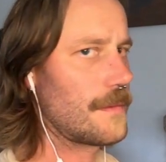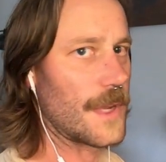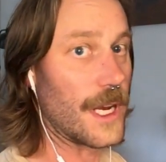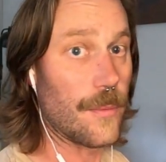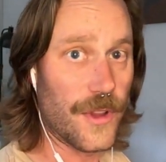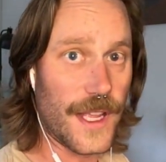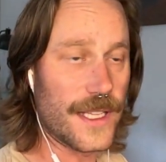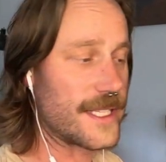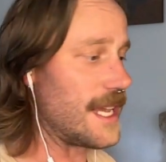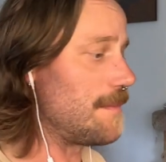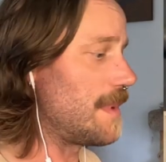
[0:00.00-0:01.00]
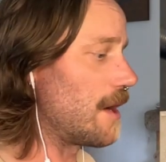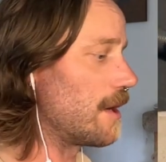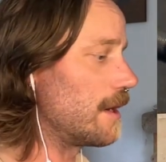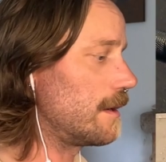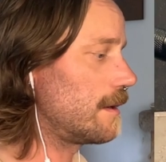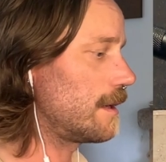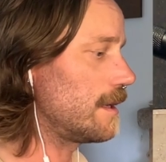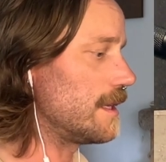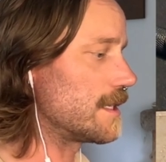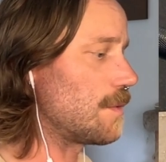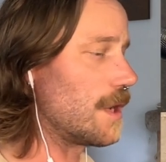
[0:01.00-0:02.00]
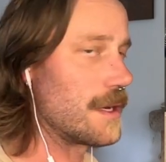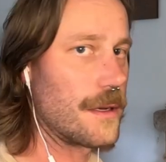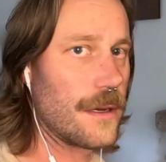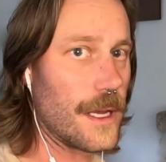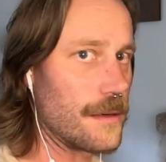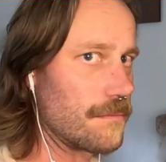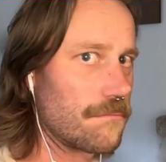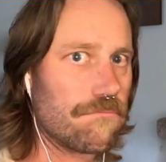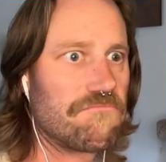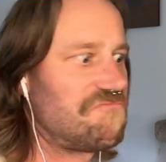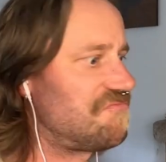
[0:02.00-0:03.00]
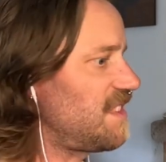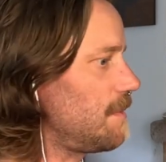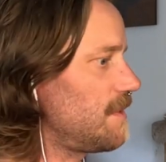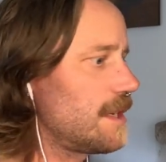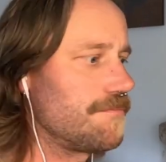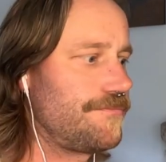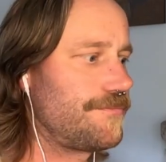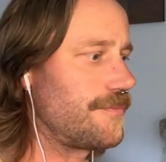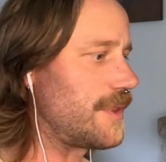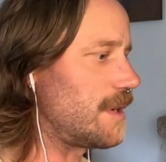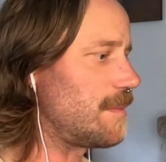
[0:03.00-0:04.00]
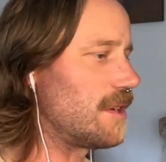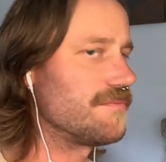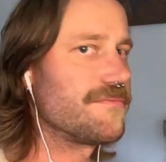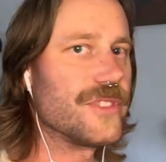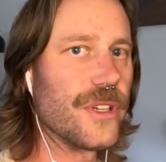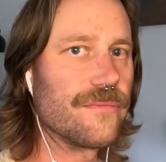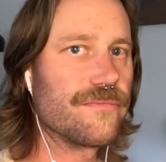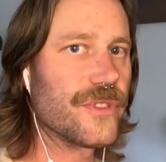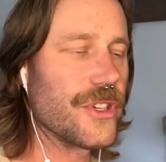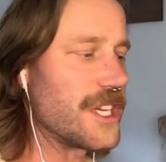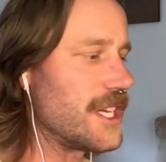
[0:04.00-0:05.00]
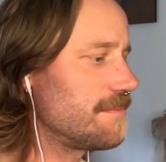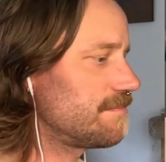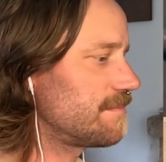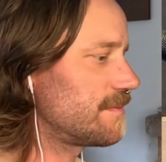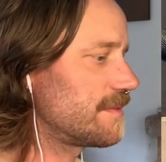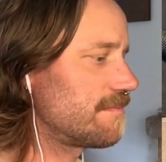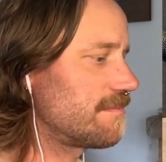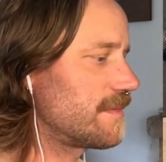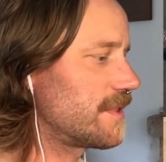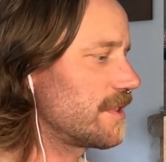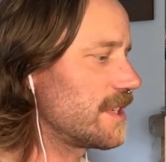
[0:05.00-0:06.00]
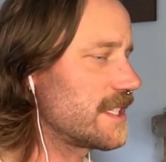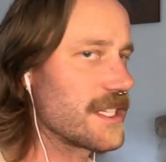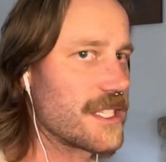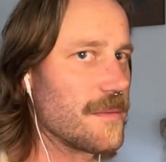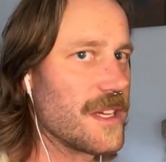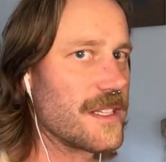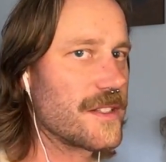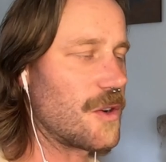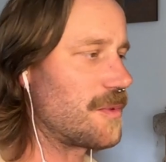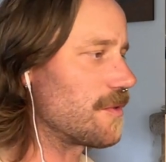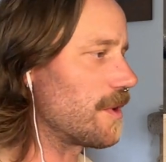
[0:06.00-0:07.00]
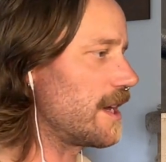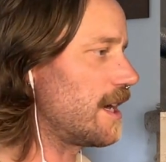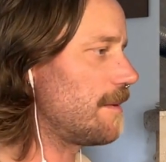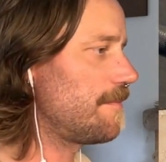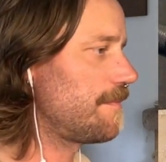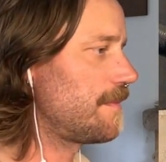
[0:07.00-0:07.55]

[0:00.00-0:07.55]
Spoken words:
And I put that same bearing in this one, and same thing. Within about, 30, 60 minutes, opened right up.